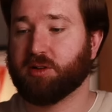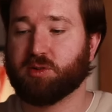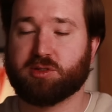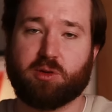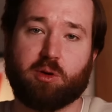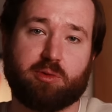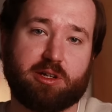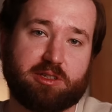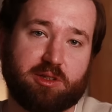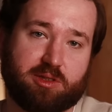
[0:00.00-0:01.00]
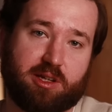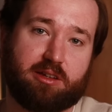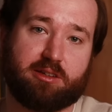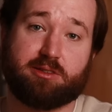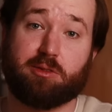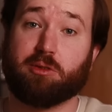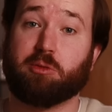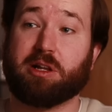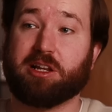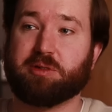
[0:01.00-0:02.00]
and also operating your side hustle
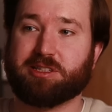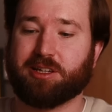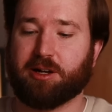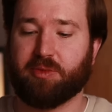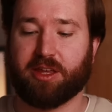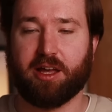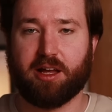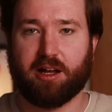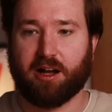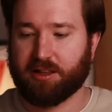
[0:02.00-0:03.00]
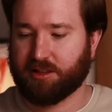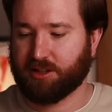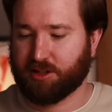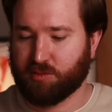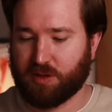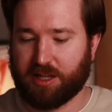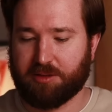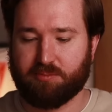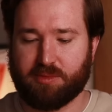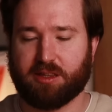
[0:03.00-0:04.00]
through a limited company, I think can
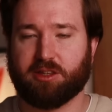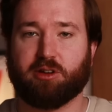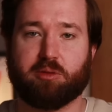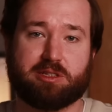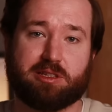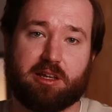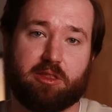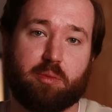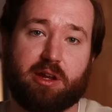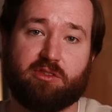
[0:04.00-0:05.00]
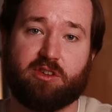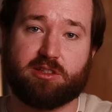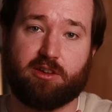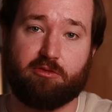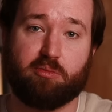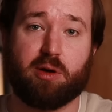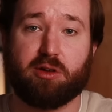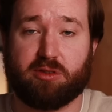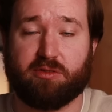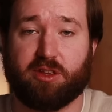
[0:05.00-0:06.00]
really mean that you're able to take the benefits of
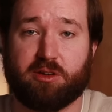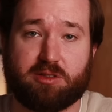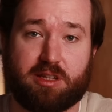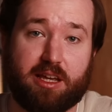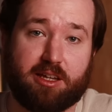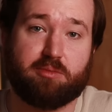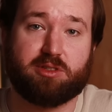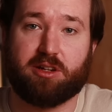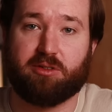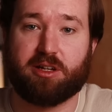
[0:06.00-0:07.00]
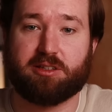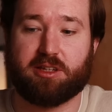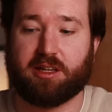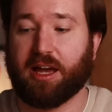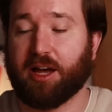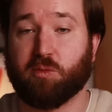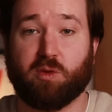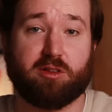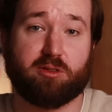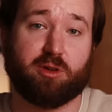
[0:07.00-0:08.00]
both of those income generating and
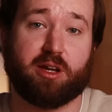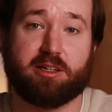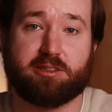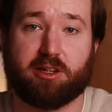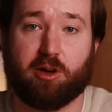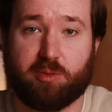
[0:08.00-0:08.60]
wealth creating